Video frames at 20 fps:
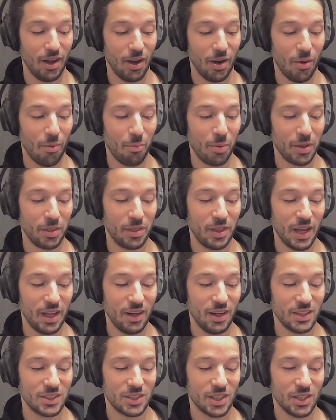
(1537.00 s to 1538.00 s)
but then
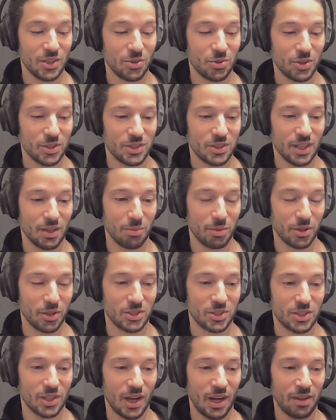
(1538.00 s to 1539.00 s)
it's interesting
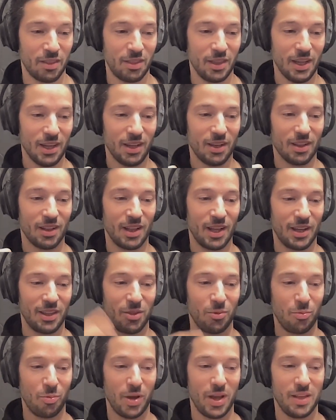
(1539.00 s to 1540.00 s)
because I think like the
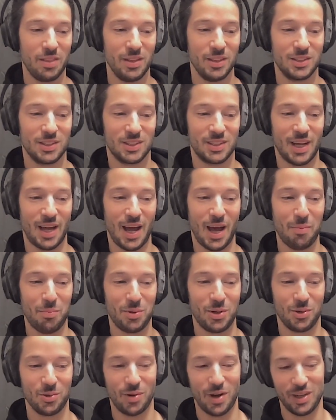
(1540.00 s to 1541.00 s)
way this is
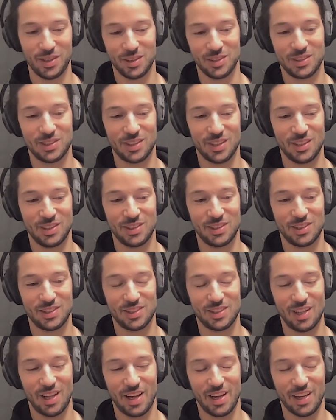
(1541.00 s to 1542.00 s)
happening, right,
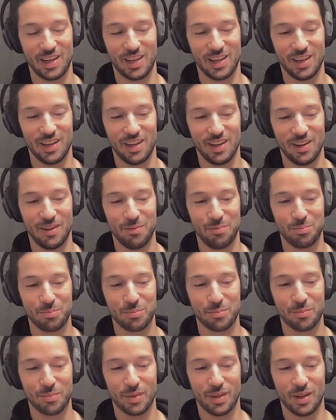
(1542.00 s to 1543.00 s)
it's like
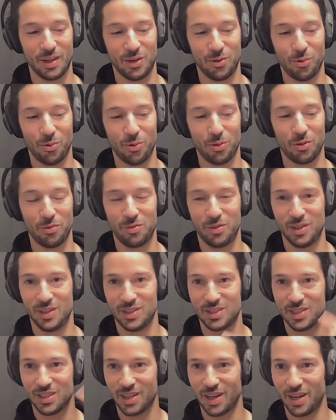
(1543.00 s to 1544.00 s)
in all of
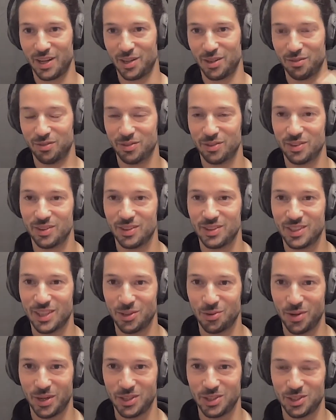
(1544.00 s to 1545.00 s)
these kind of
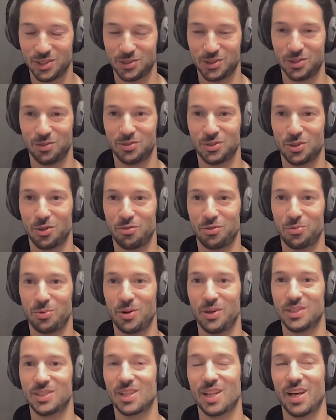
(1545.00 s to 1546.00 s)
generations of software,
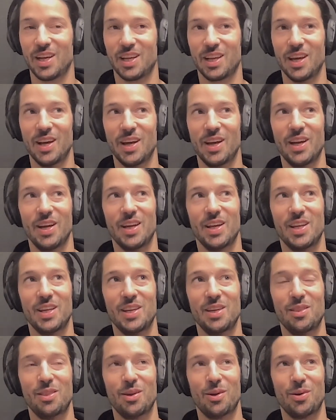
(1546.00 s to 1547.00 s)
it's like
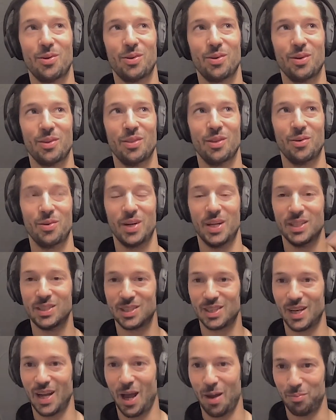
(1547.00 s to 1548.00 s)
either there is
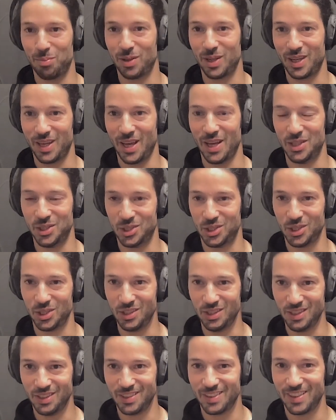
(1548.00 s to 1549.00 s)
an
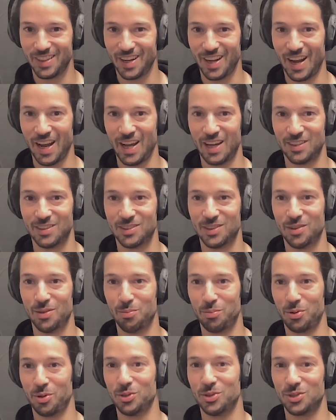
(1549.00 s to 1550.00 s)
application and the
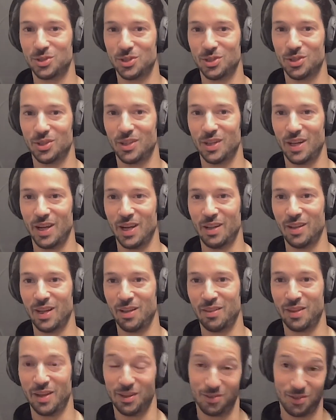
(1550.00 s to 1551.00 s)
person
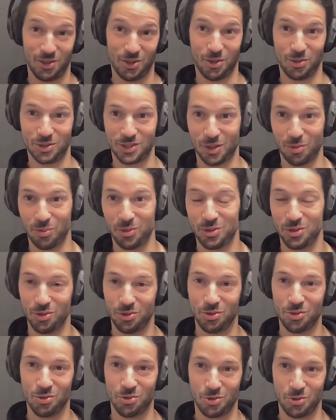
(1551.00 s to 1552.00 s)
and then someone
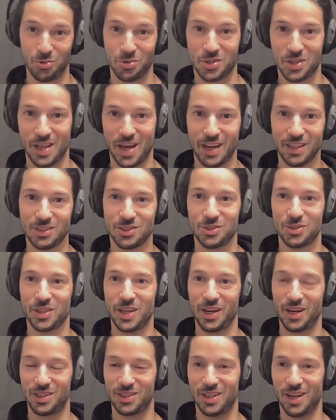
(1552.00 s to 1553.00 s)
you use that to
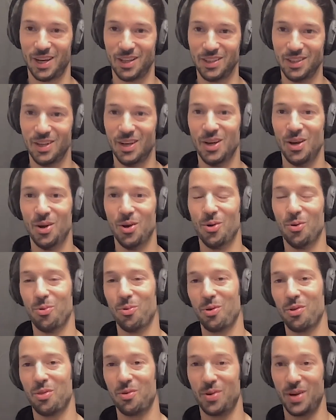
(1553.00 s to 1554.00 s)
get it done,
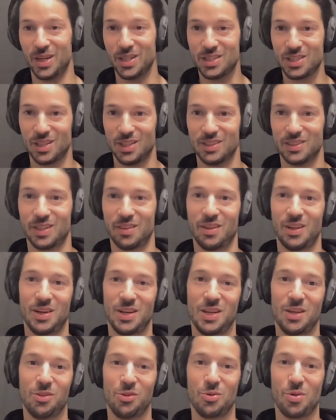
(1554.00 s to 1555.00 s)
or there isn't, and then
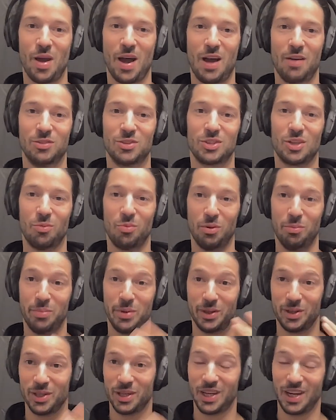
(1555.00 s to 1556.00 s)
either you have someone
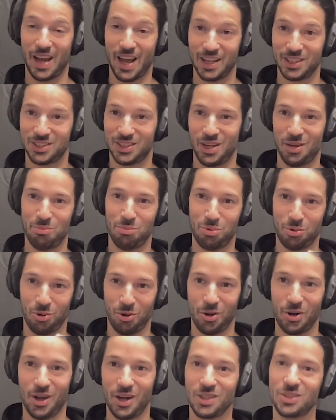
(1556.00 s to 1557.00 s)
building it as a
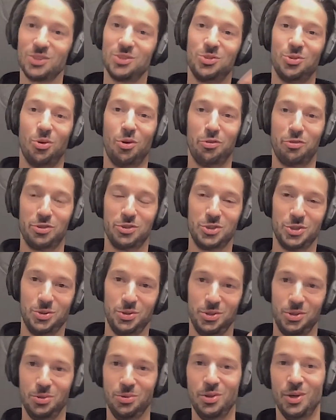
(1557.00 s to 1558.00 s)
product to offer to
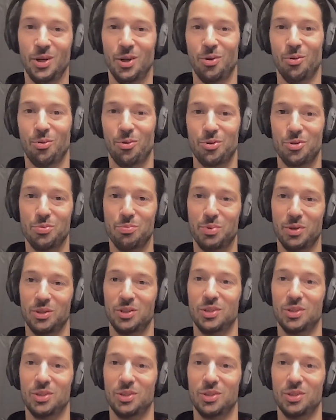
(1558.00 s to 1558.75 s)
you, or you build it